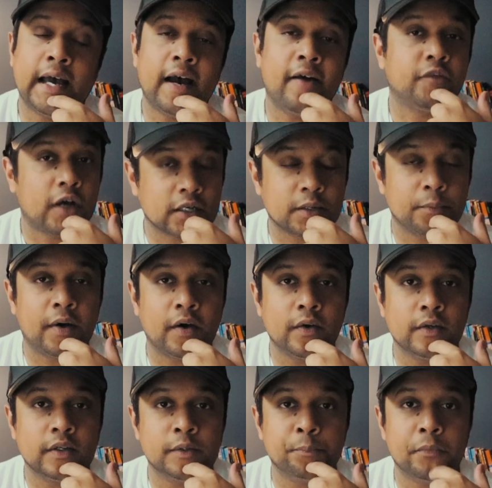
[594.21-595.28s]
I have talked
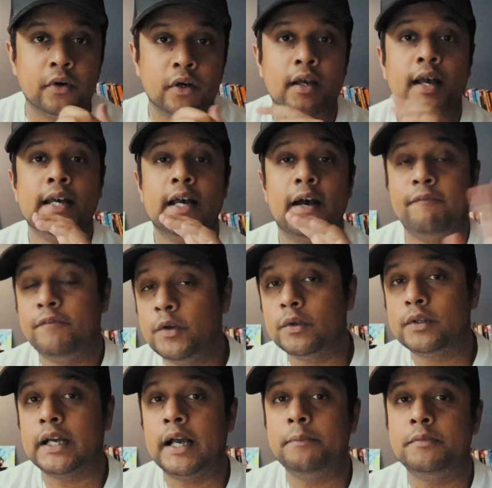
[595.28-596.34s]
about this book a
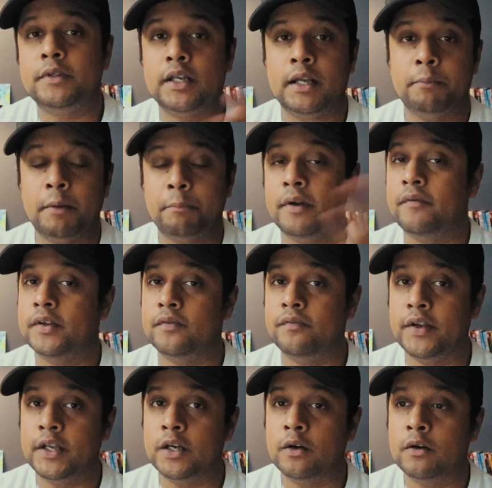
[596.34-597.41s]
few times in my previous
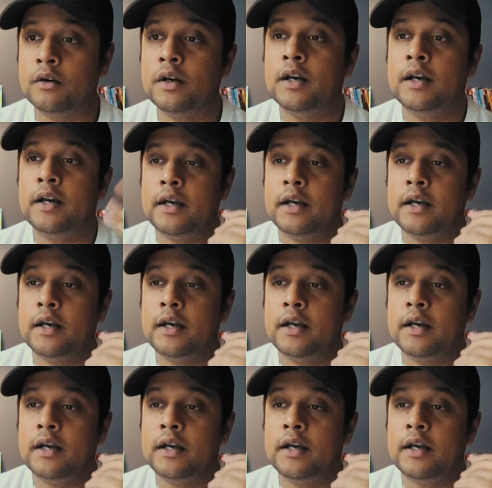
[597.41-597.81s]
video.